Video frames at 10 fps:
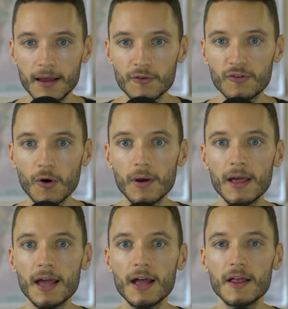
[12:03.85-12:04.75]
So
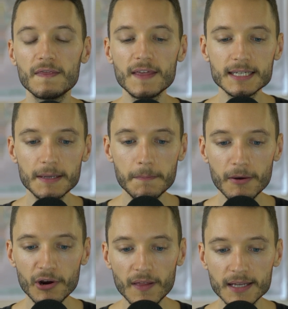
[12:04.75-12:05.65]
these
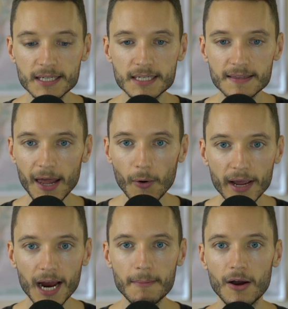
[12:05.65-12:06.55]
imperialists, they don't
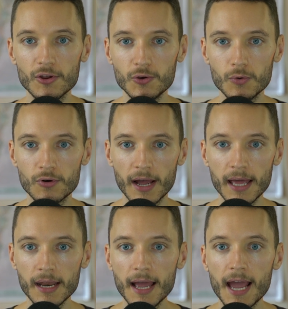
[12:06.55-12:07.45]
care about Ukraine.